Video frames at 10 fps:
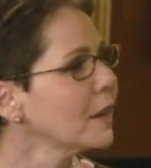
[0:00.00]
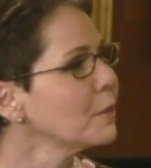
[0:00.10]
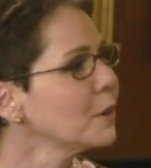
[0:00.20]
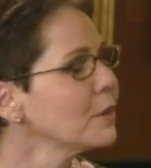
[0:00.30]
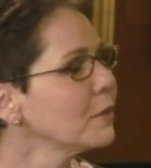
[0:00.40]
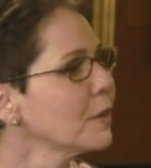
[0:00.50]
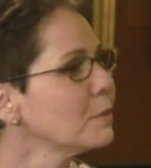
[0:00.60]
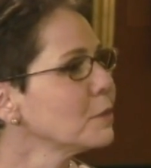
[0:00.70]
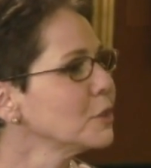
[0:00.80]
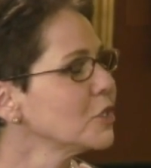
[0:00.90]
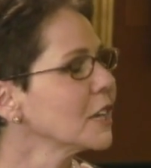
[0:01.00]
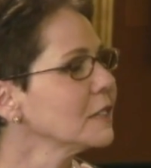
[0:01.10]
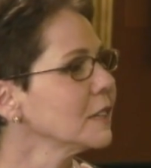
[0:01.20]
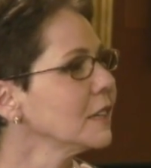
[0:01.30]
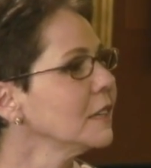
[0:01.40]
I wonder if I'm
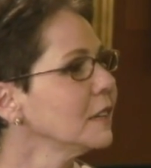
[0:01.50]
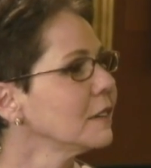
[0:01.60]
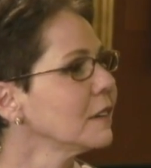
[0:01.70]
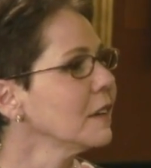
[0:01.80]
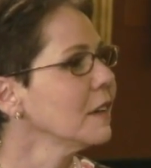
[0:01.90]
projecting here.